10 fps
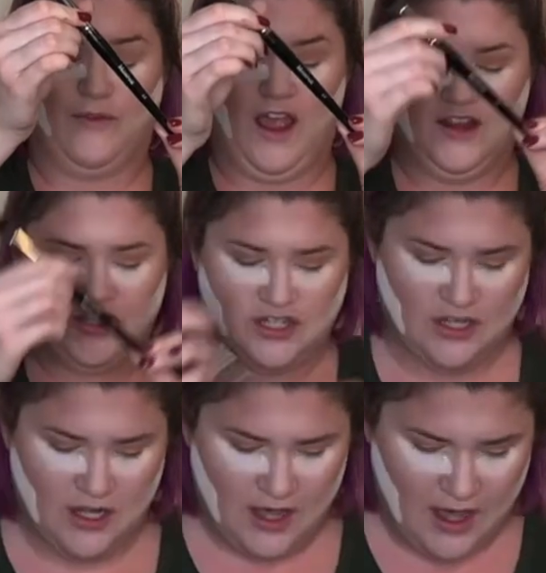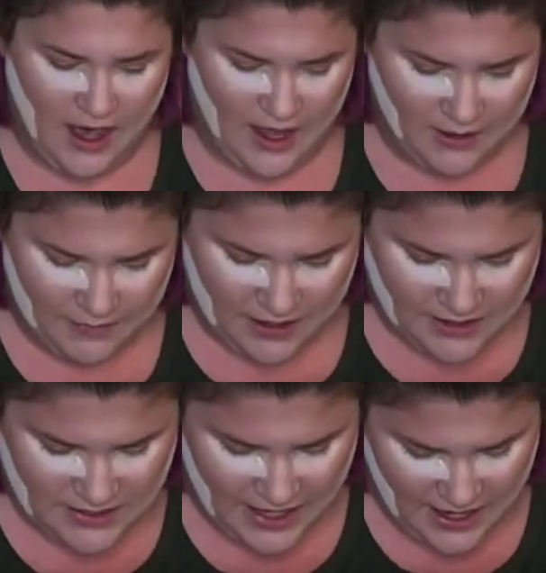brush, and I'm
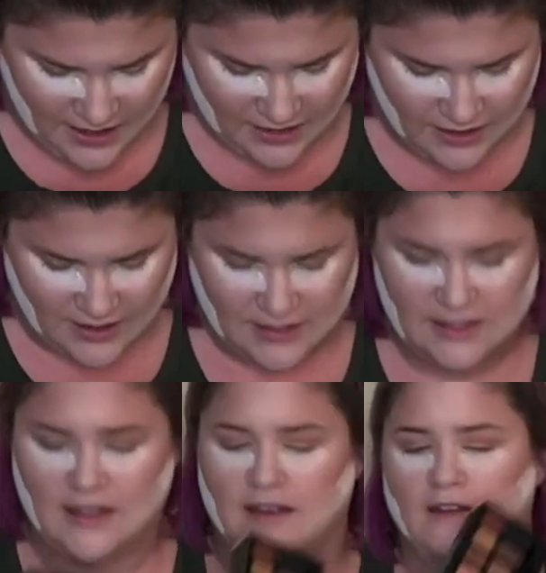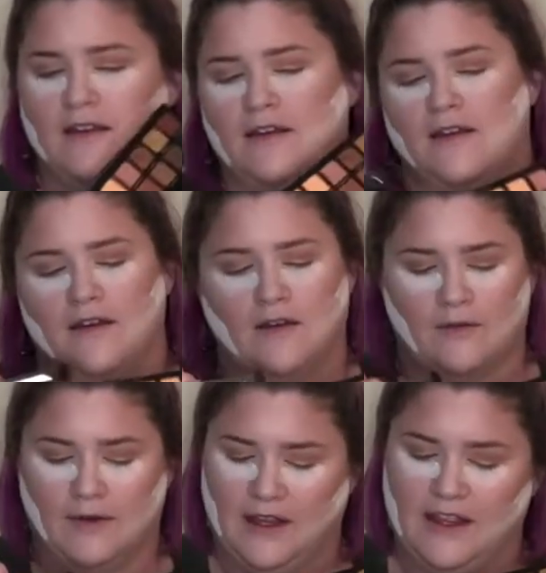gonna take this
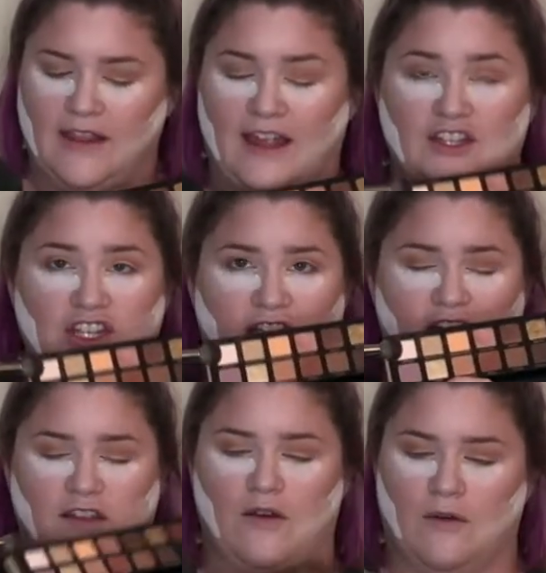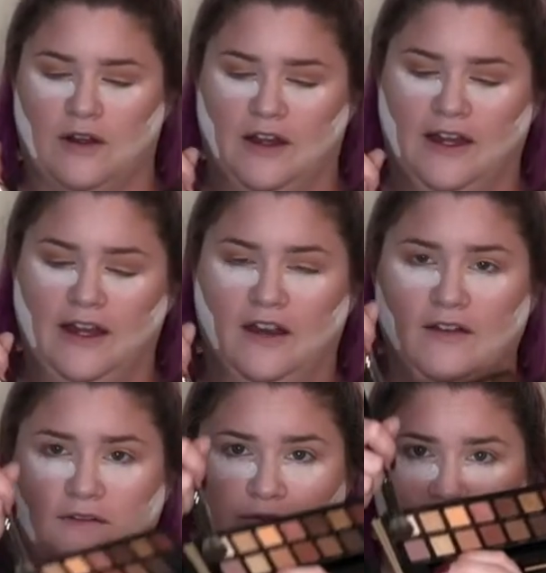really light shade in the corner
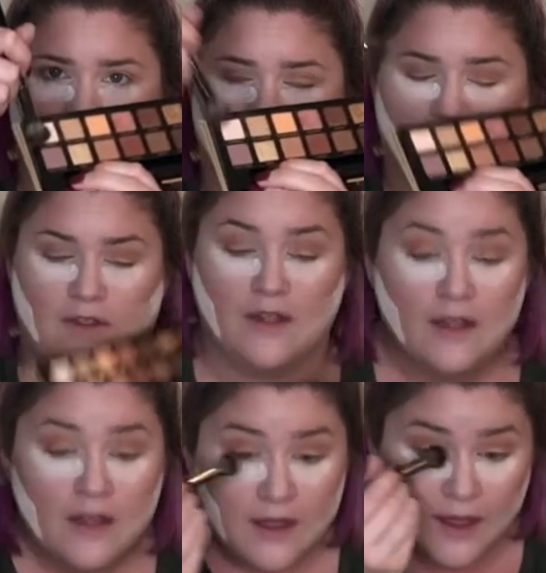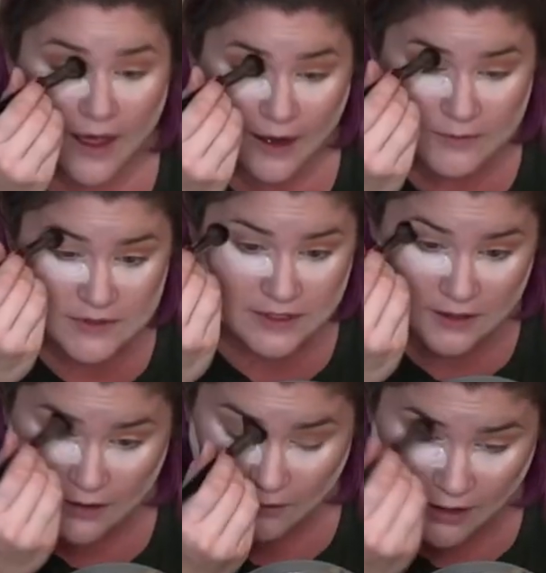here. I'm just gonna
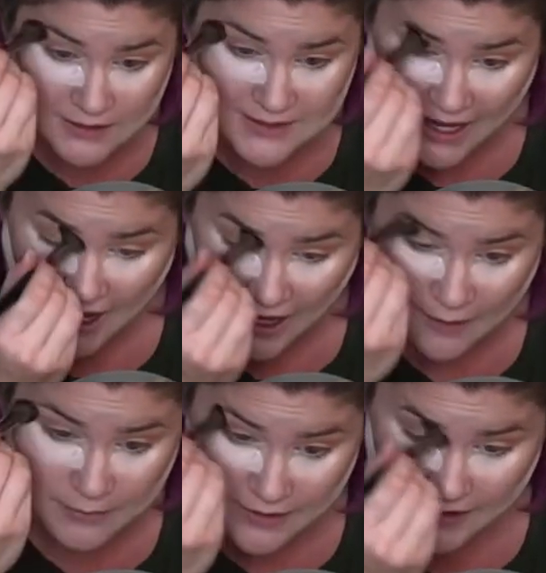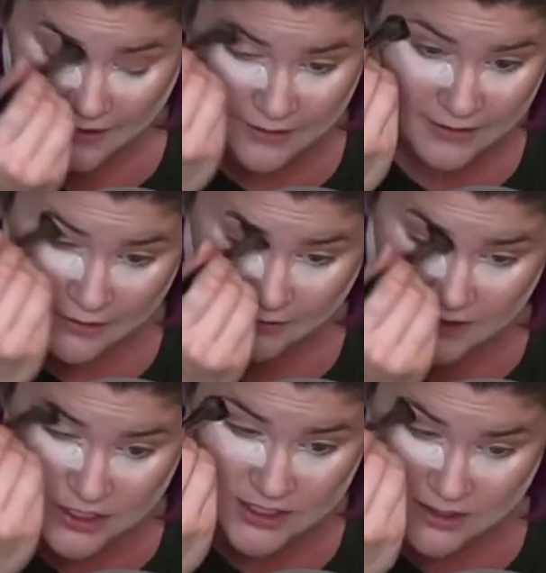go on top, like
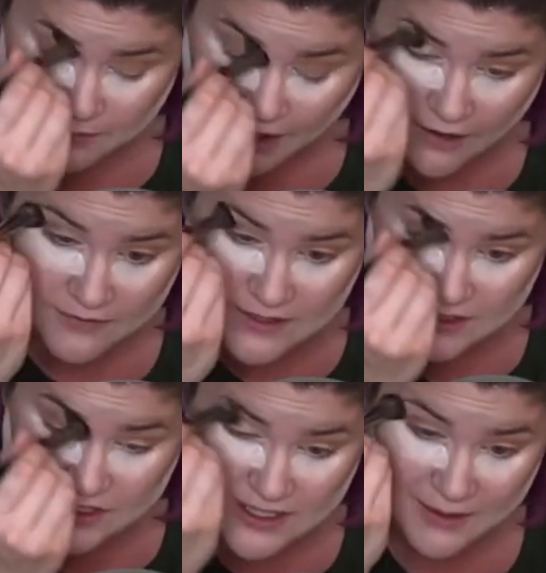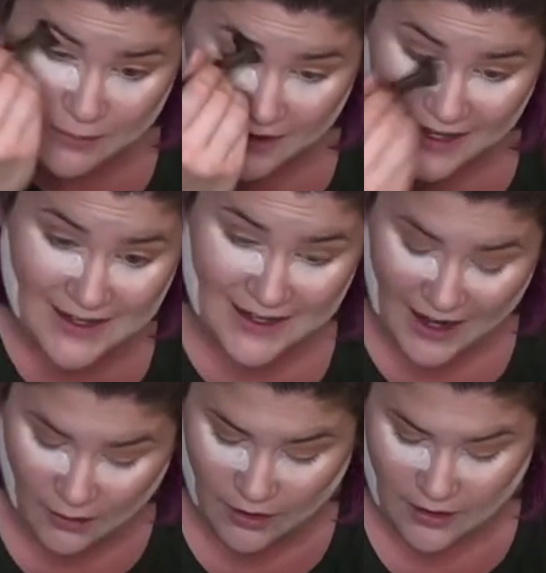literally just above, to just like blend it
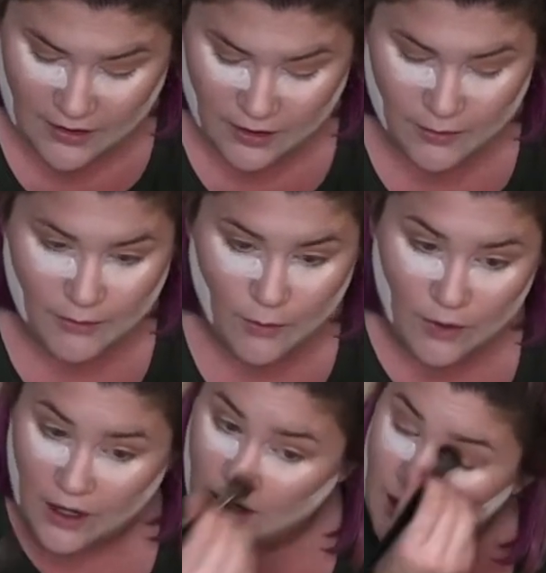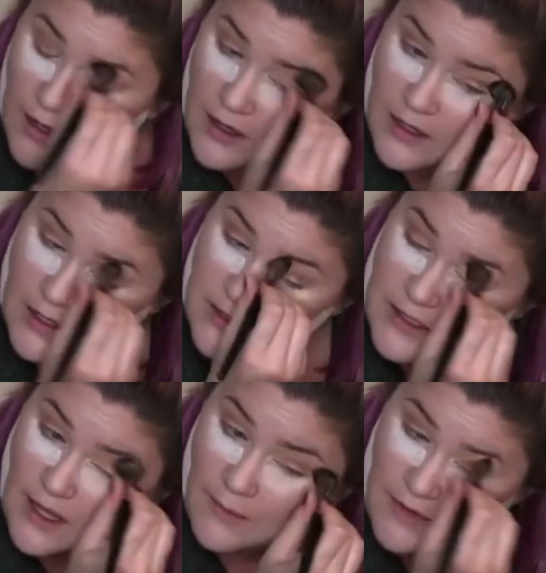out a little bit more.
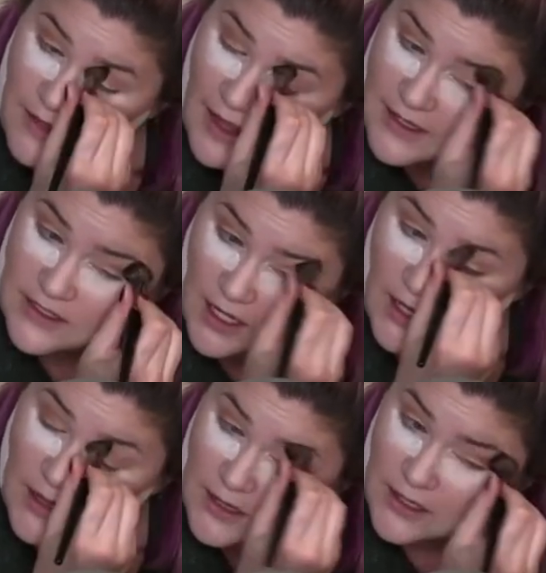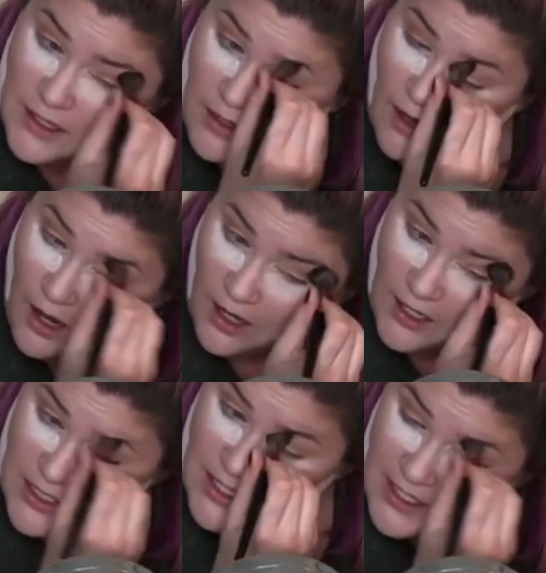Some of the lines are a little
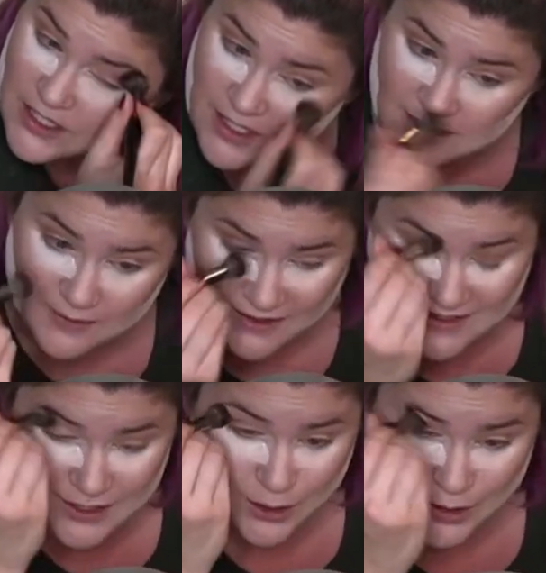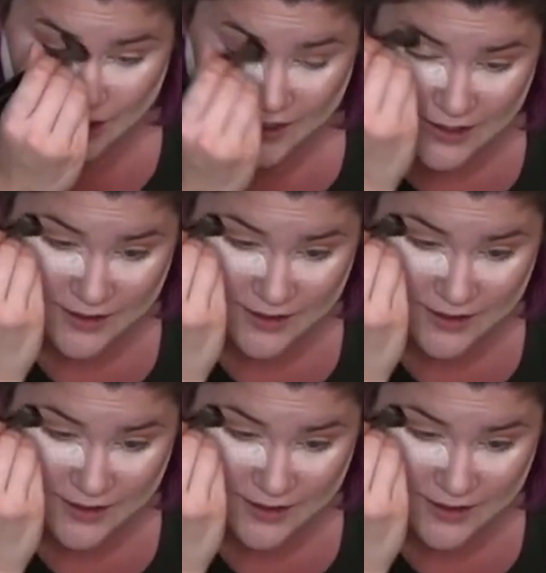harsh, and I just want it to look